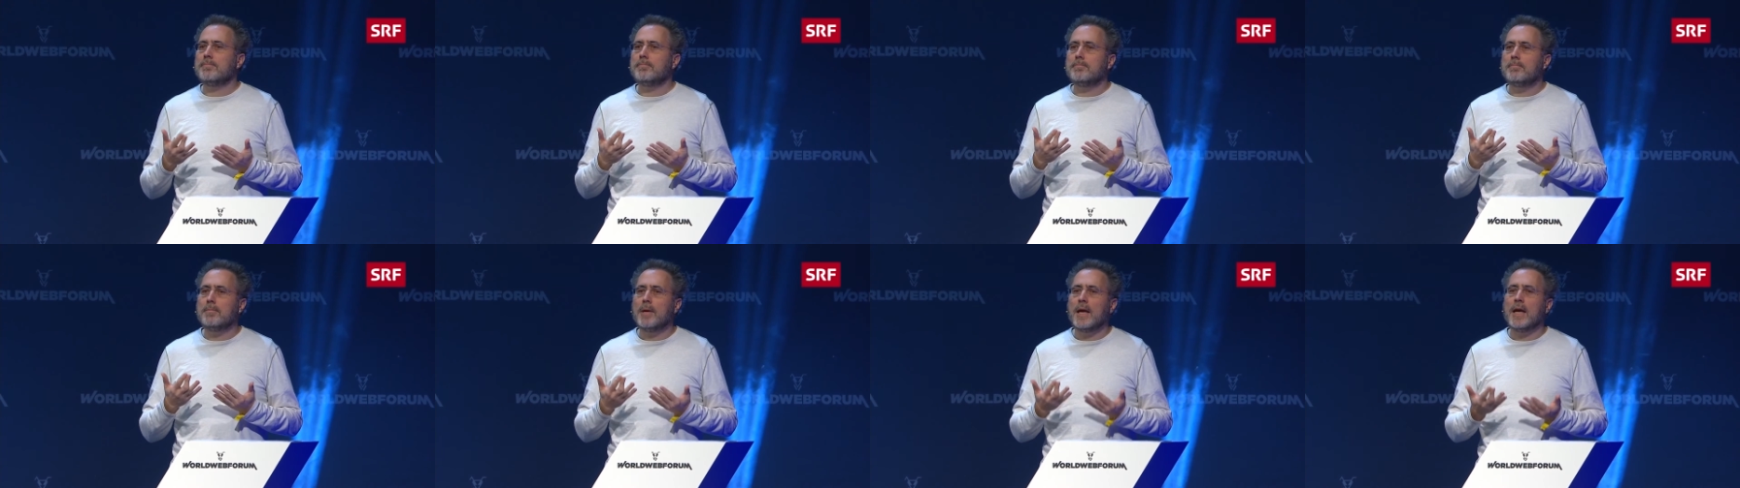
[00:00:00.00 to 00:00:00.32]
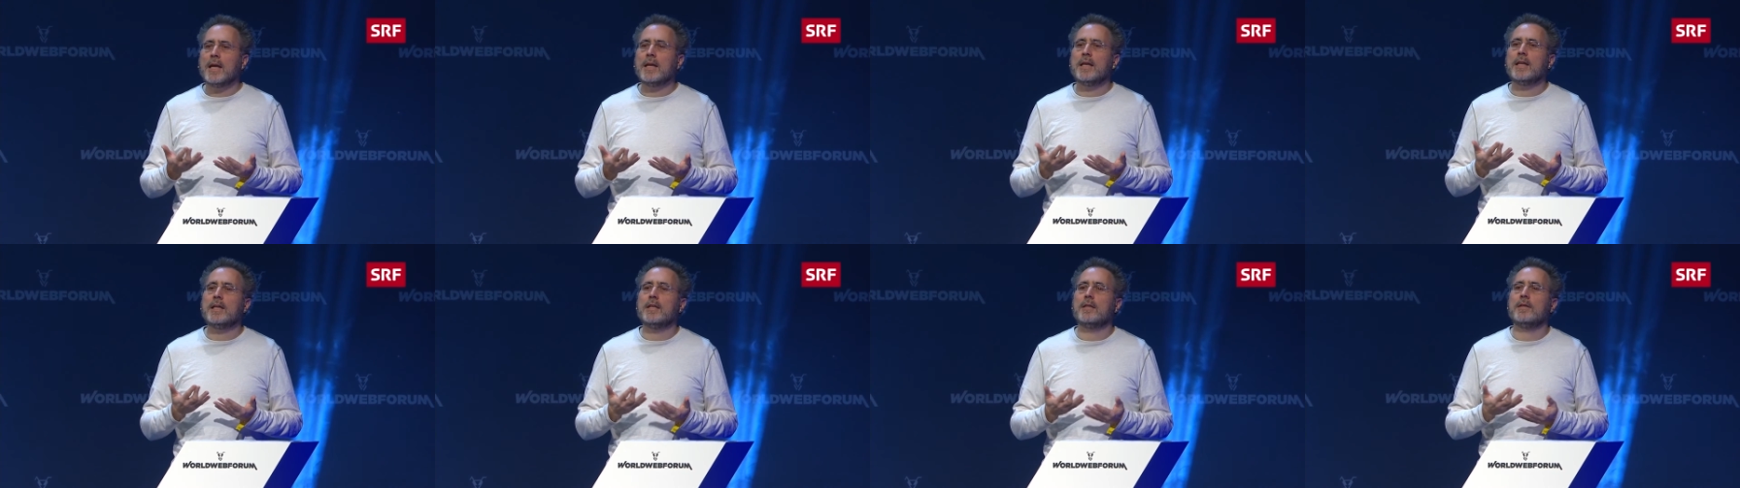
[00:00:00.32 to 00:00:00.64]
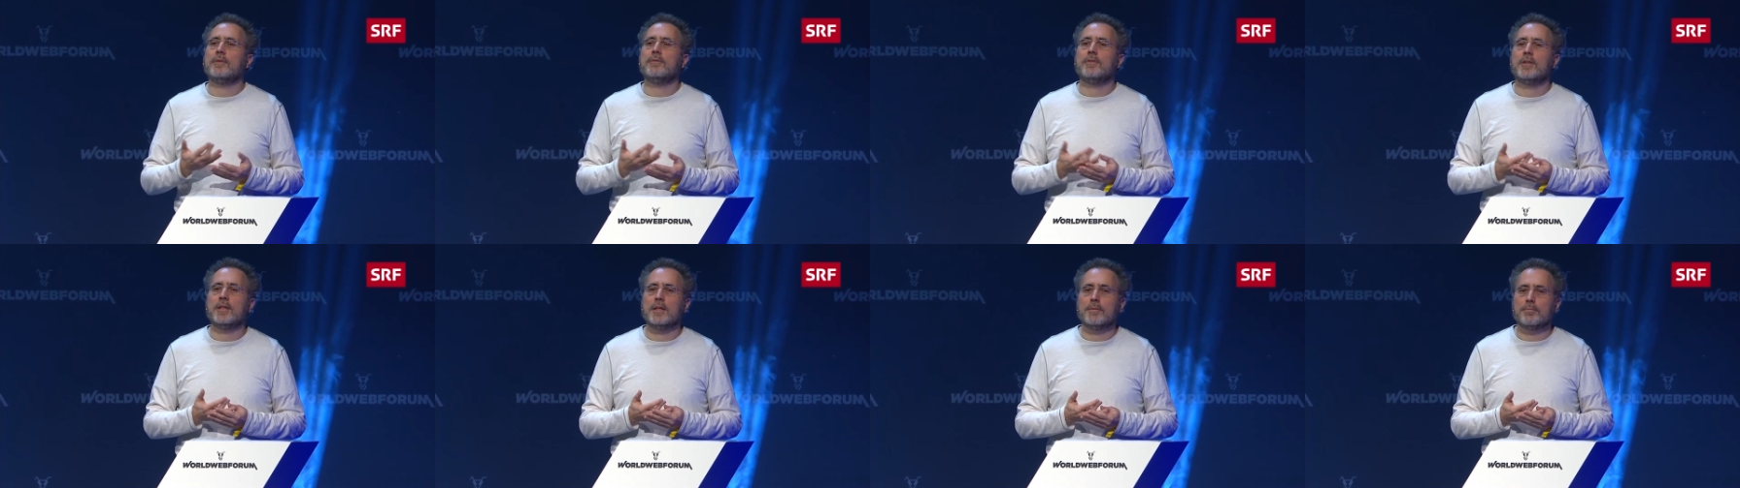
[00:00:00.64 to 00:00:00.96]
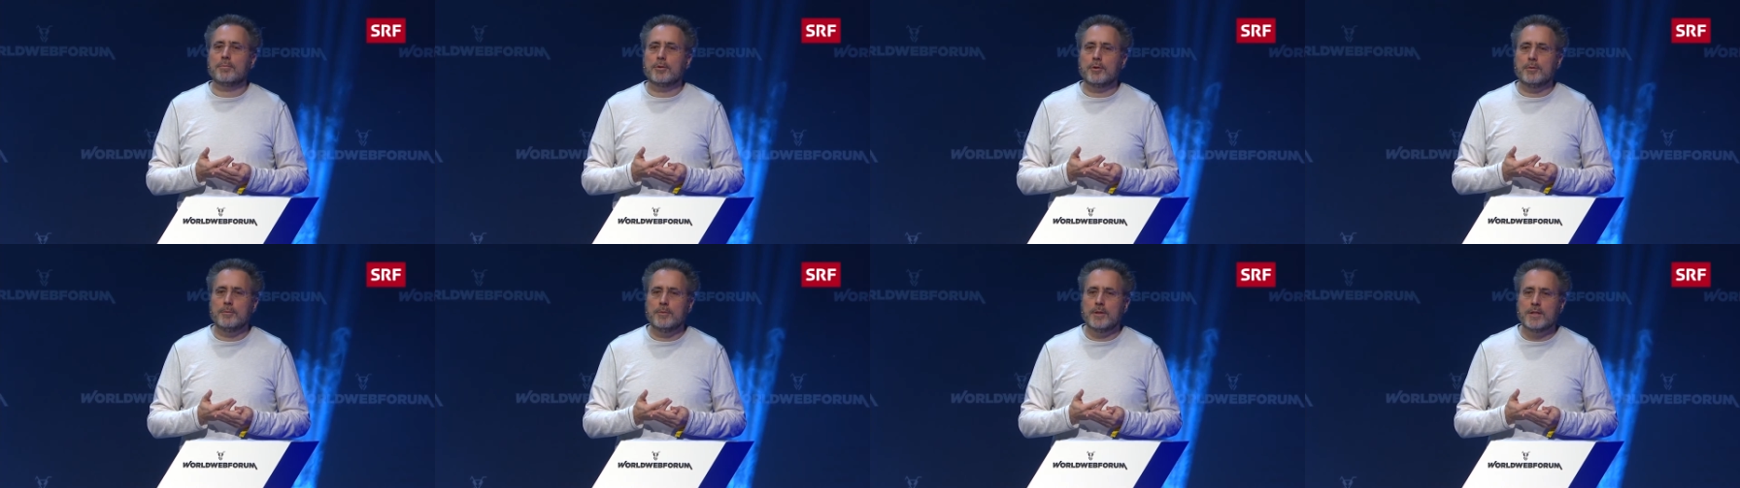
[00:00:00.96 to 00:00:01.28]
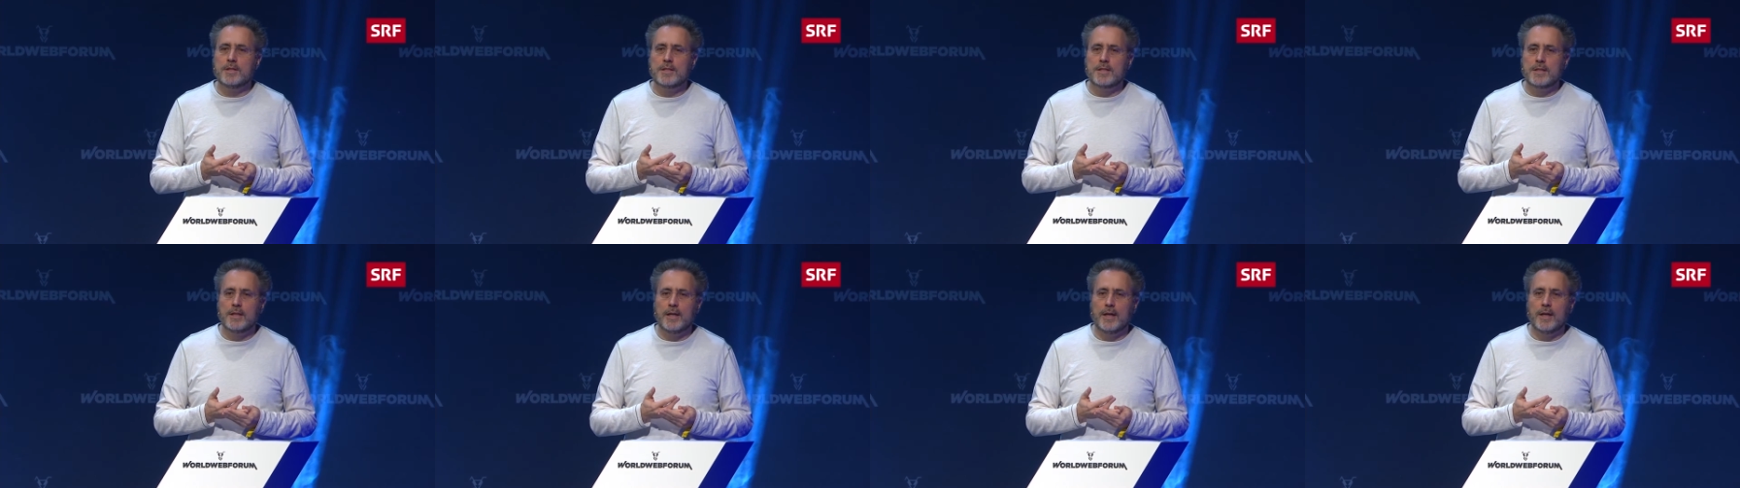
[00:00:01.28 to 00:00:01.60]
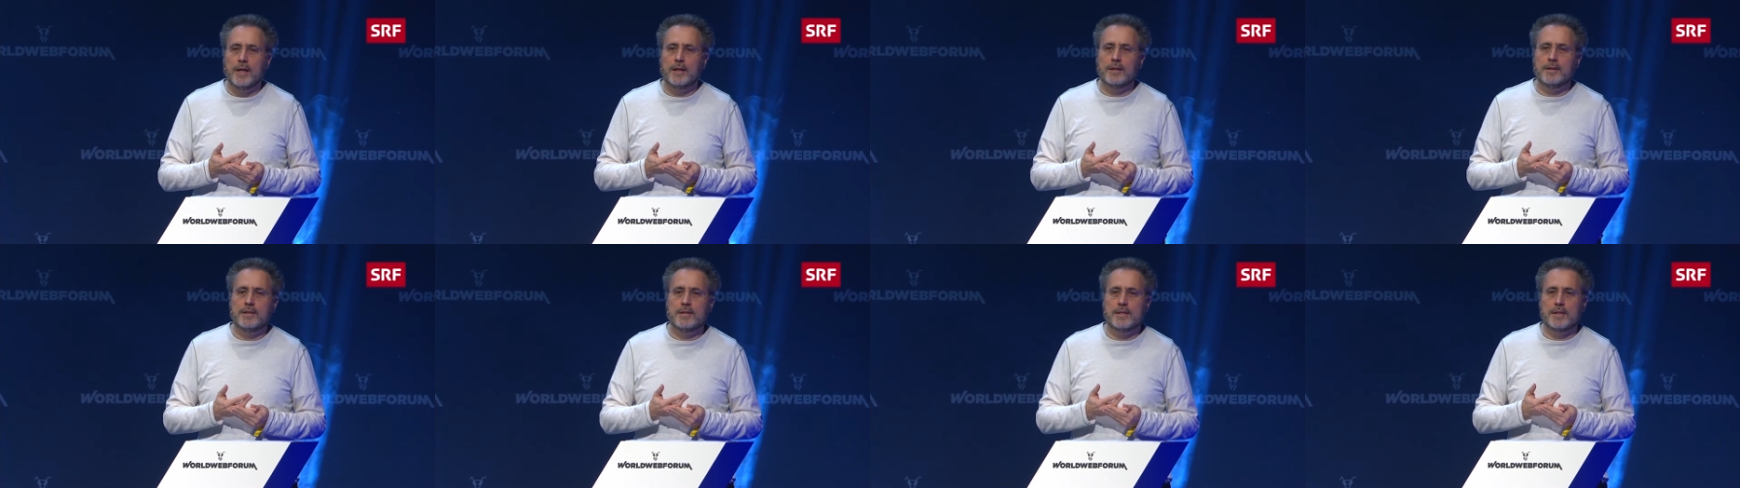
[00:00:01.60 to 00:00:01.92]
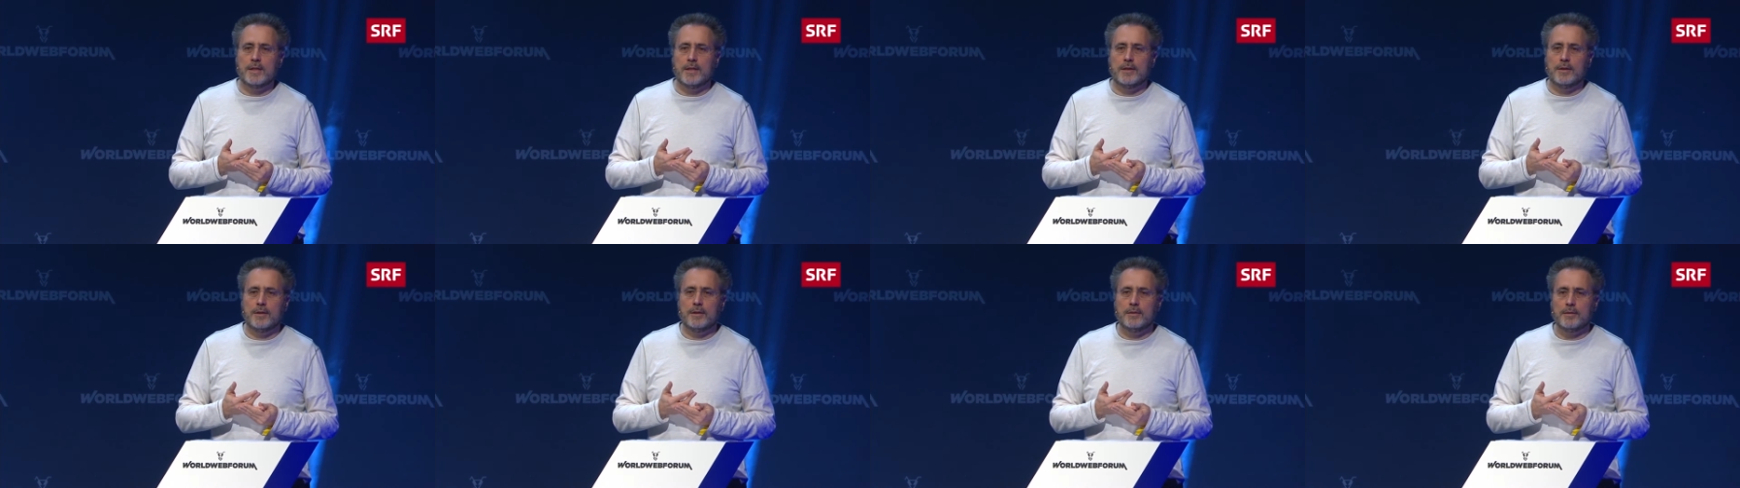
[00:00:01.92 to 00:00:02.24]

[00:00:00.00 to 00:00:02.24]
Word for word: many of the improvements that uh,